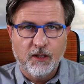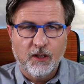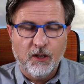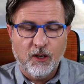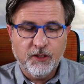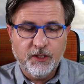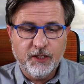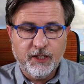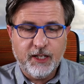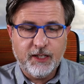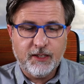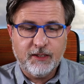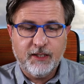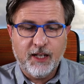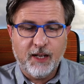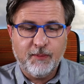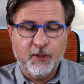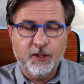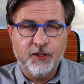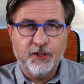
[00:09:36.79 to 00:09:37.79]
On the next
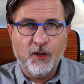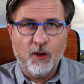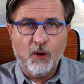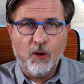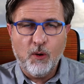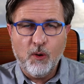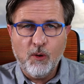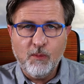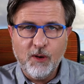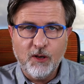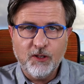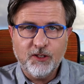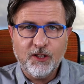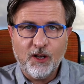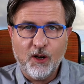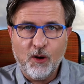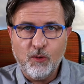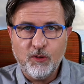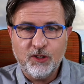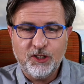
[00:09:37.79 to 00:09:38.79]
Sabbath, almost the
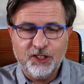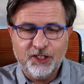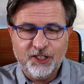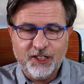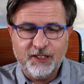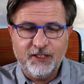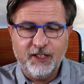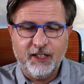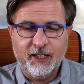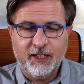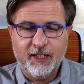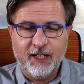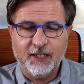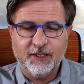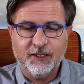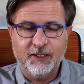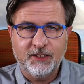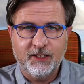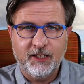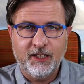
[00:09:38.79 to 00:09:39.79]
whole city
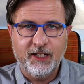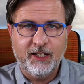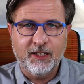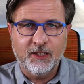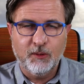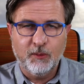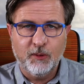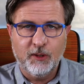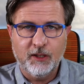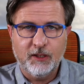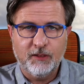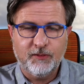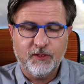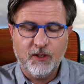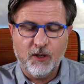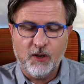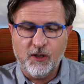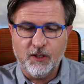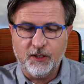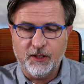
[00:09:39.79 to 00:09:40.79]
gathered to hear the word of
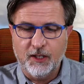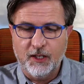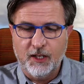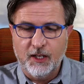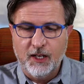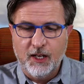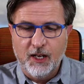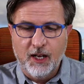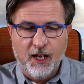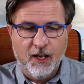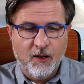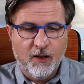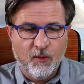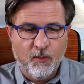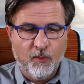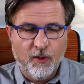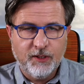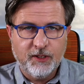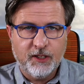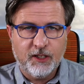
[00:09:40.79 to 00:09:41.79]
God.
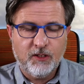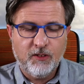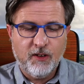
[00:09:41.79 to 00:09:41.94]
When the